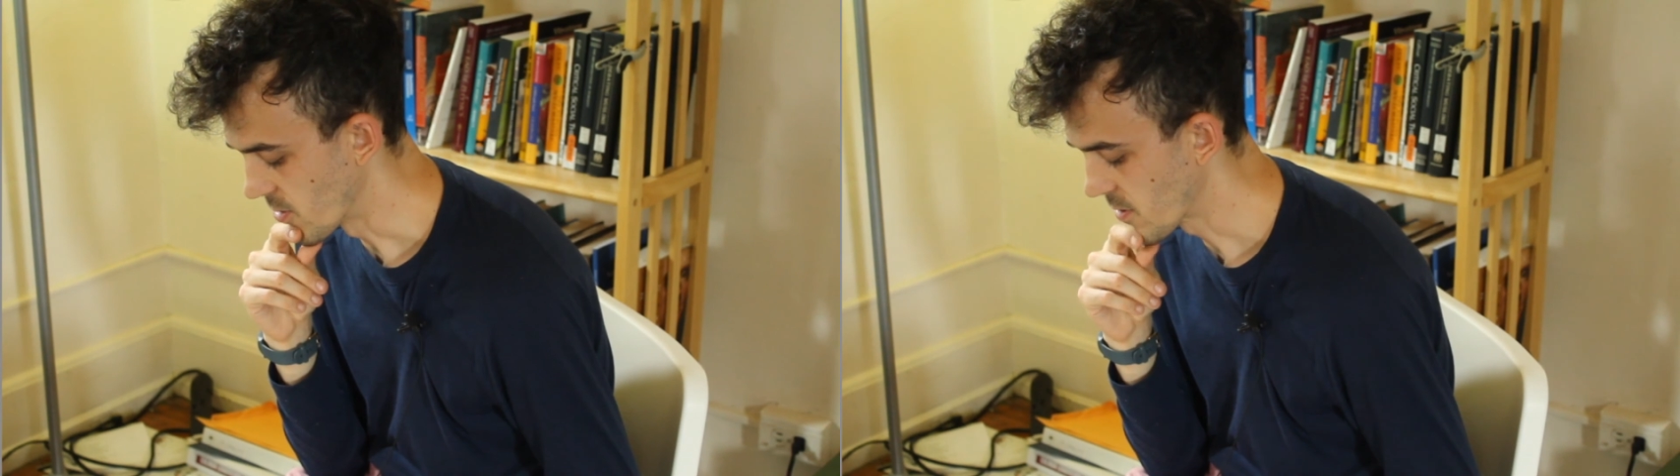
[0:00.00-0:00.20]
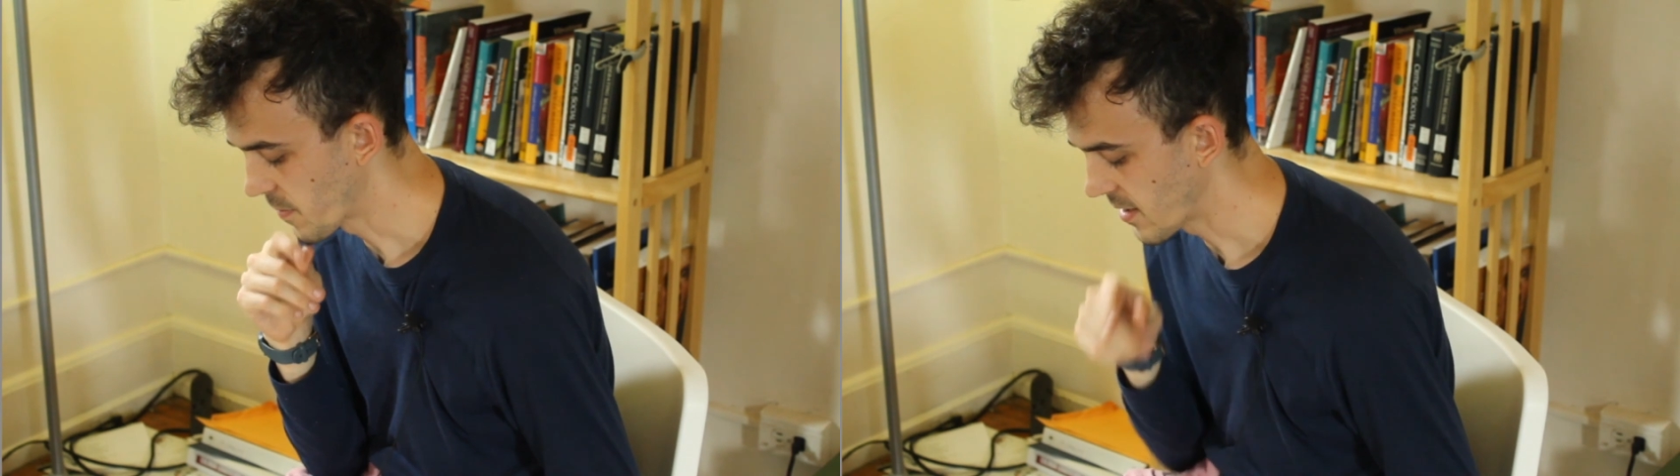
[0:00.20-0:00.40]

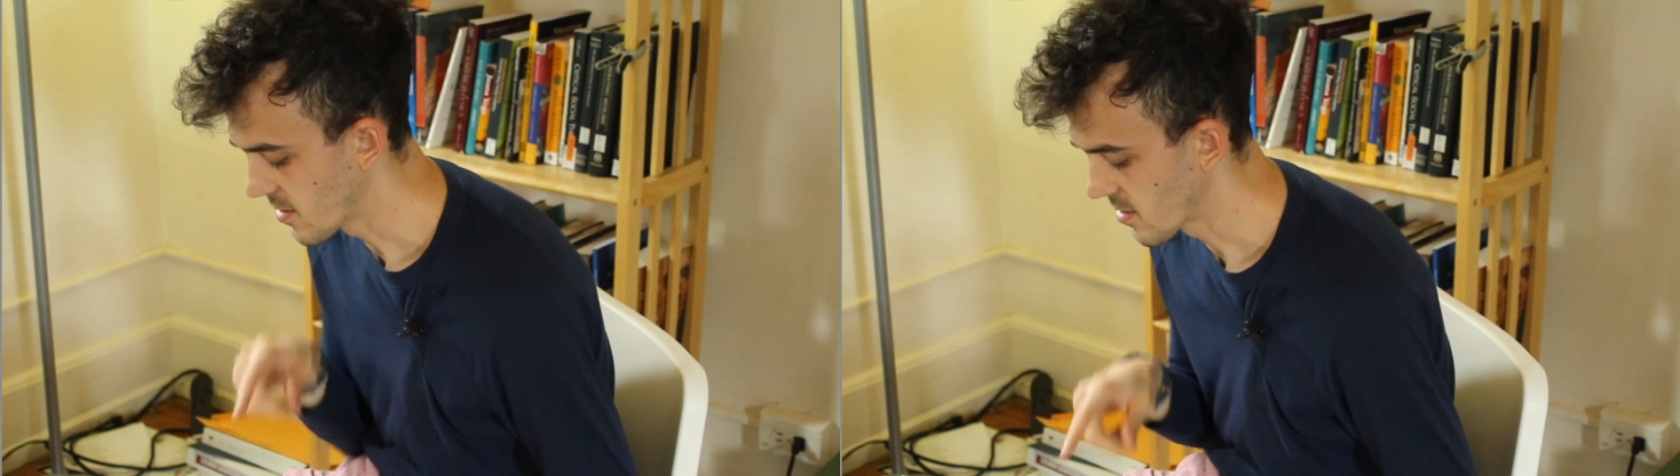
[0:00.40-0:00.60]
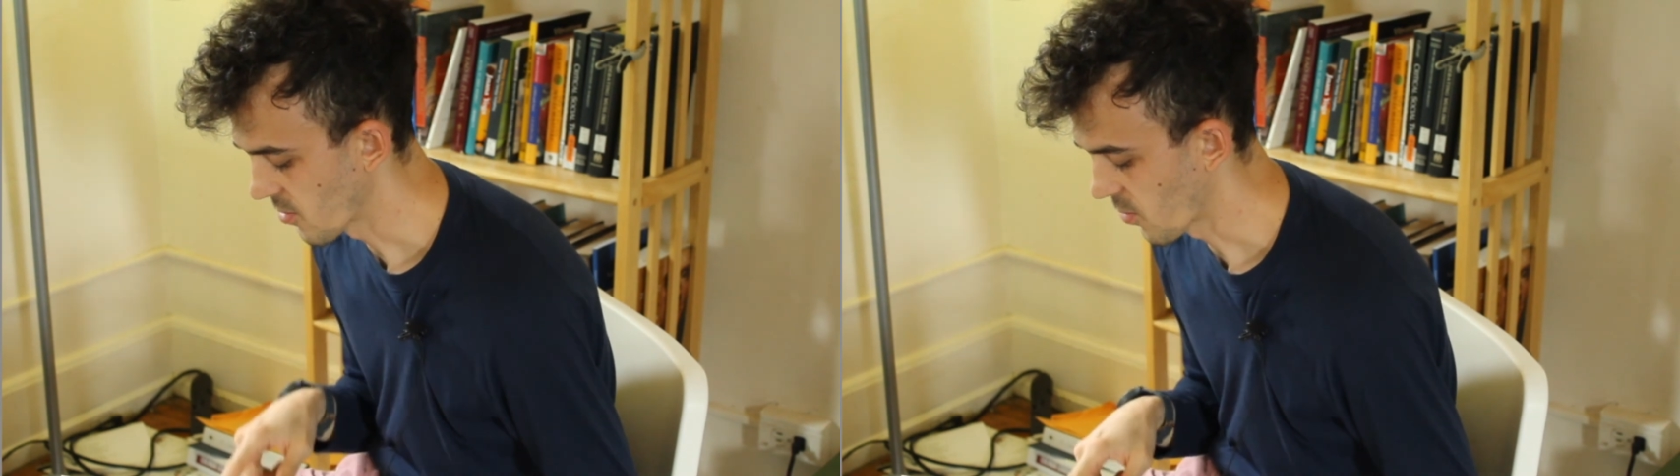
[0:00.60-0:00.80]

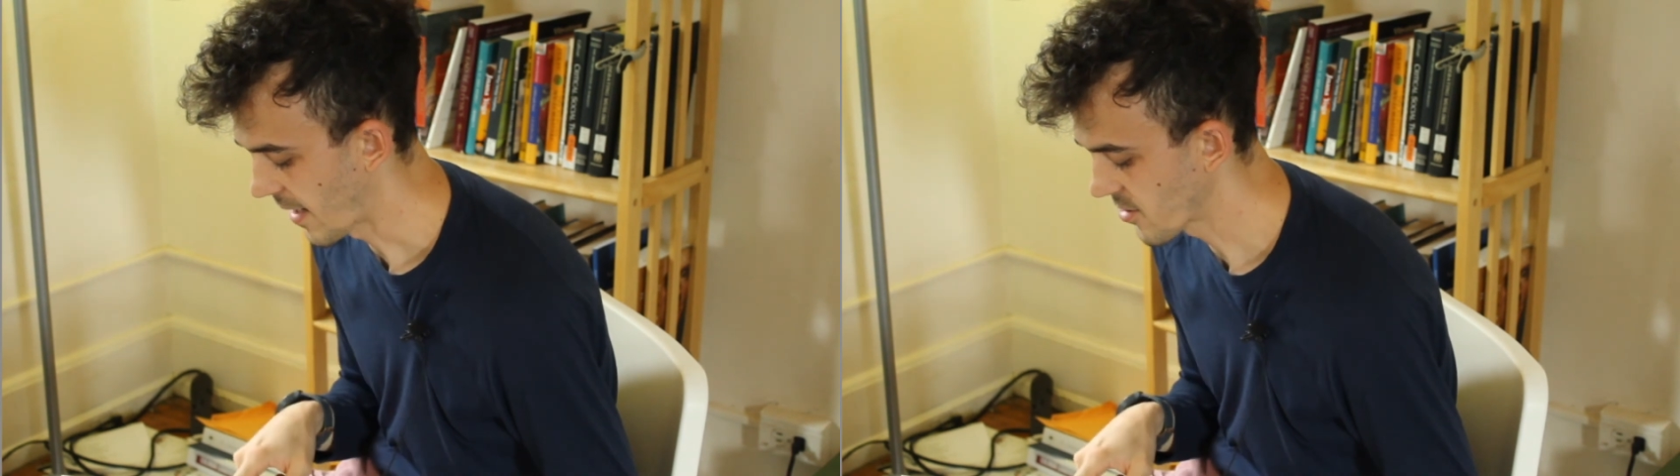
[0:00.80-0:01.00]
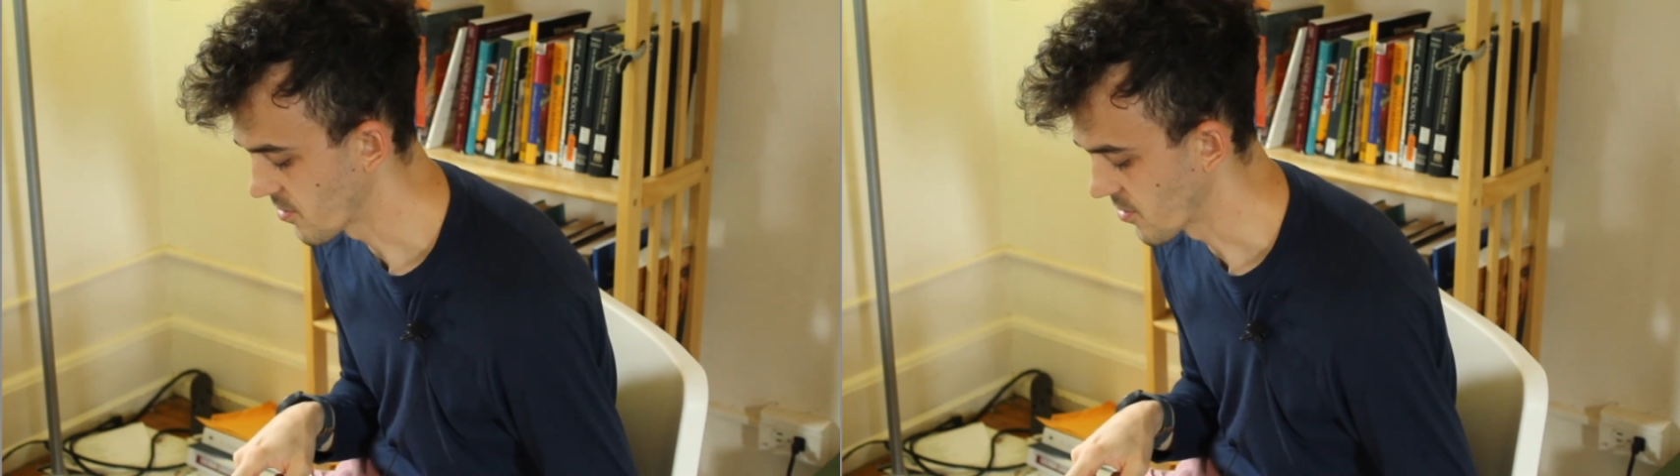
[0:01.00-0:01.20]
space to
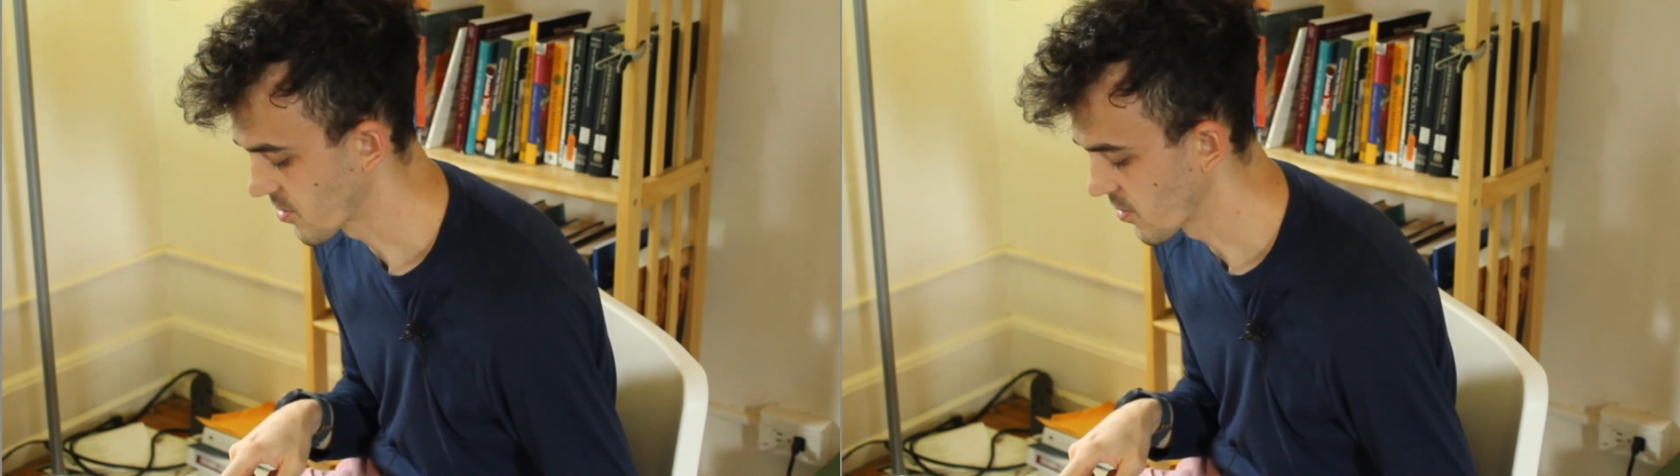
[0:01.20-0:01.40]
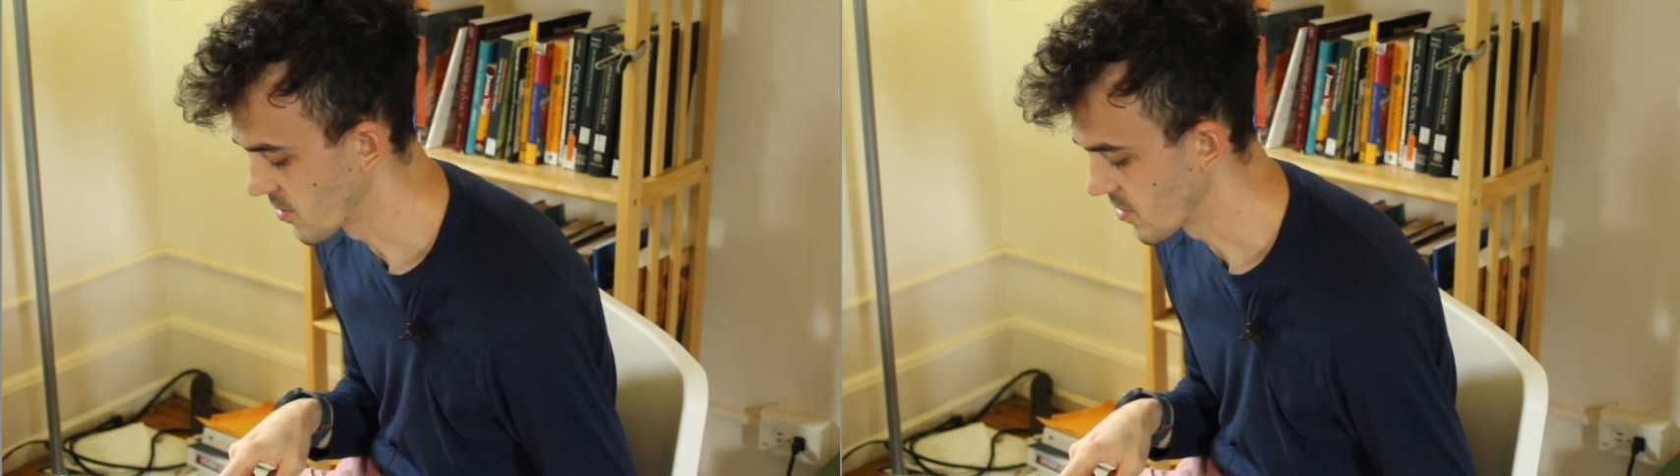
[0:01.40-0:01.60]
rational
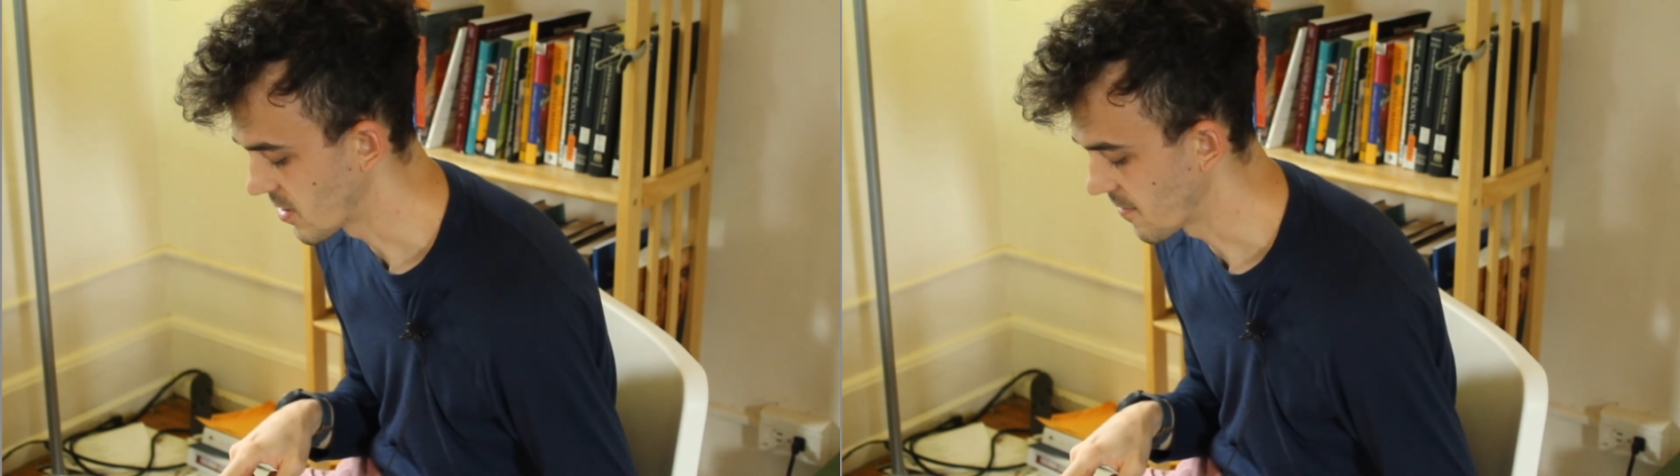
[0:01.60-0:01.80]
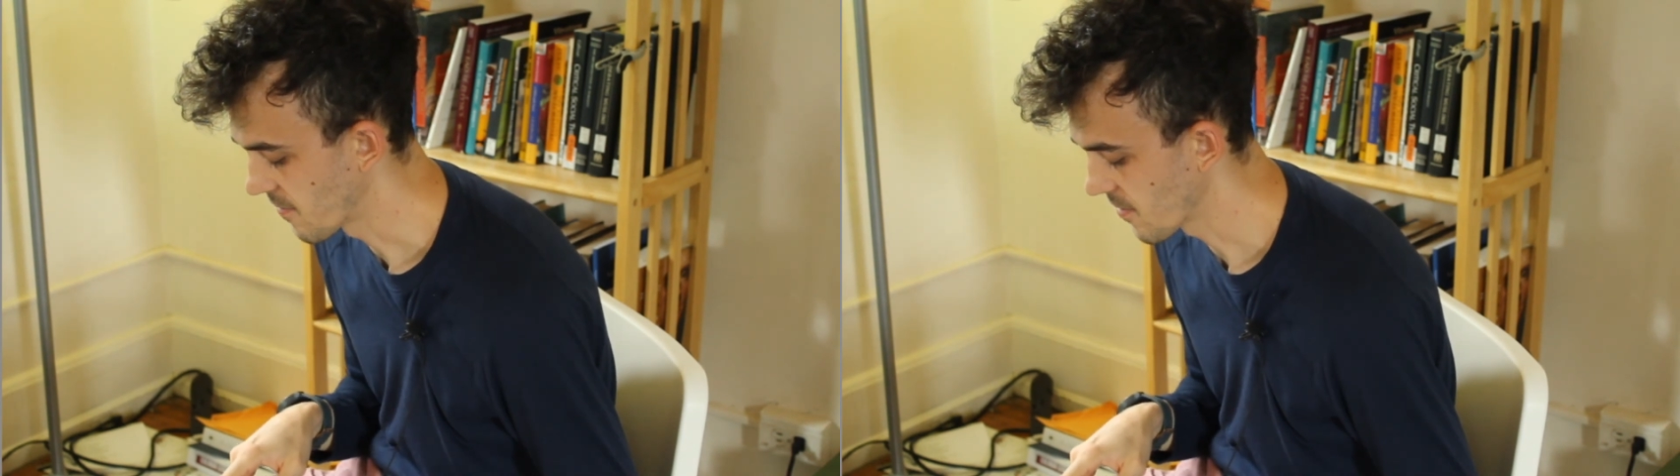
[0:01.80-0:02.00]
scrutiny